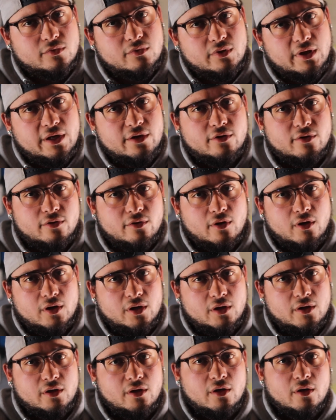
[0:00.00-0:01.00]
hindered on
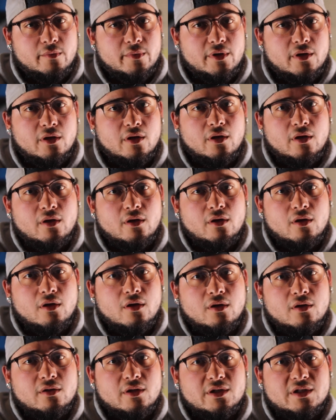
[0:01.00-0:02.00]
it. You know what I mean?
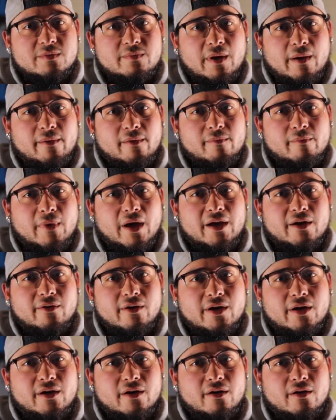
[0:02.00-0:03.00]
This is my mic
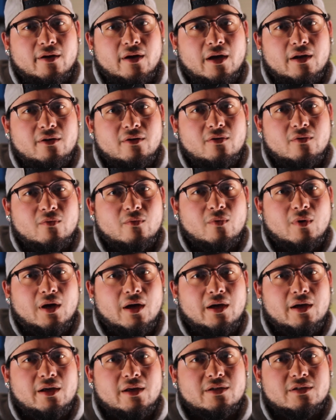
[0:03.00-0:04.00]
right here. I don't know
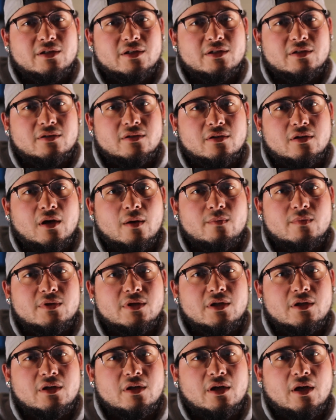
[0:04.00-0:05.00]
why it just comes
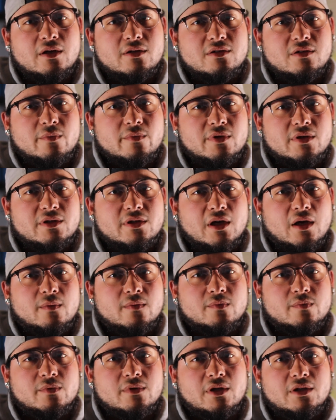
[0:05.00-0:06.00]
in and out some of the time,
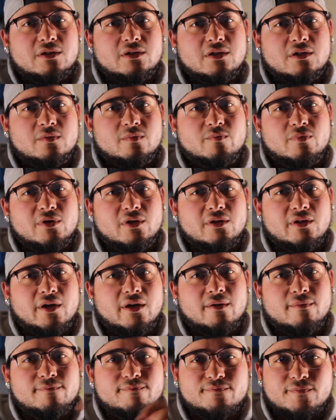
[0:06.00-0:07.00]
but let's just put it
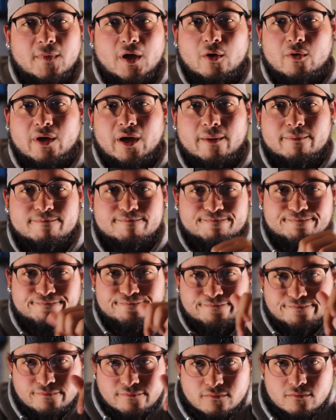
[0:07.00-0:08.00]
there. Okay.
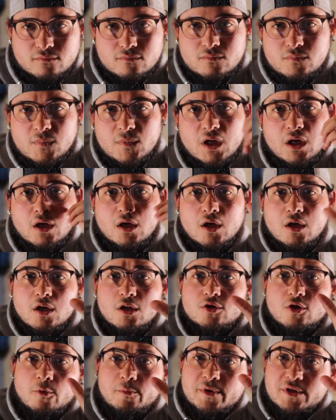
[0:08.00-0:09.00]

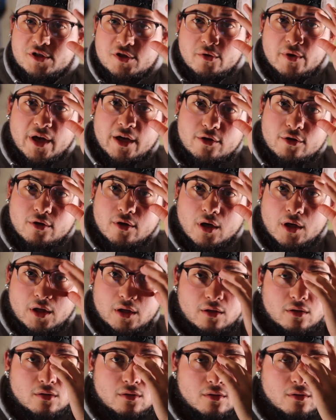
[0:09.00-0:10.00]
Don't be too hindered on
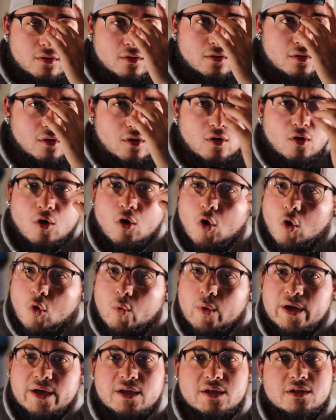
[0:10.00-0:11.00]
it.
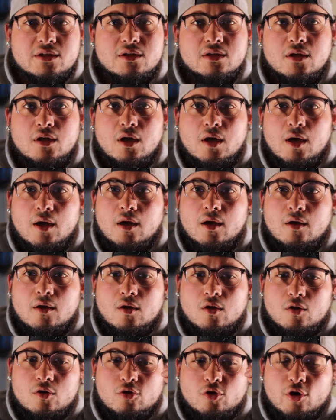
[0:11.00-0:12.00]
Always
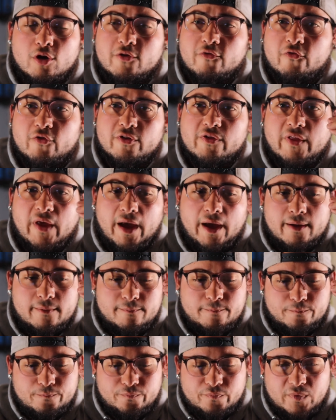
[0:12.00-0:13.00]
look for that
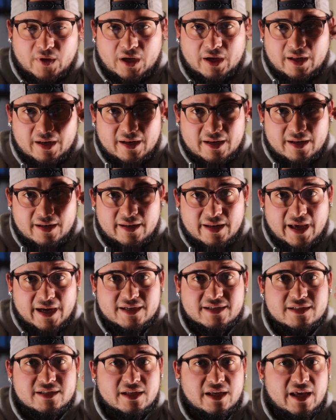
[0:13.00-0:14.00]

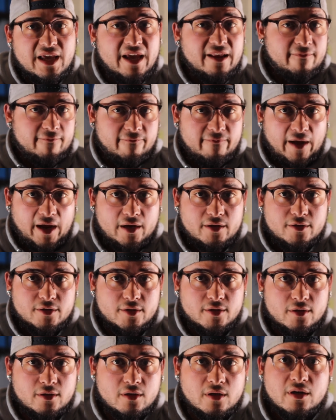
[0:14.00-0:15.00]
next it
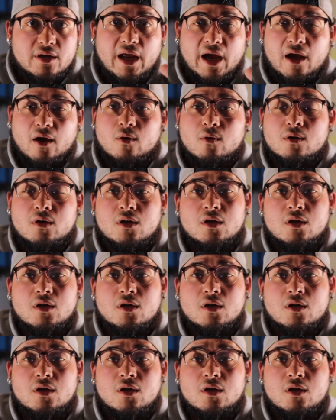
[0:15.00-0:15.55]
factor. Now,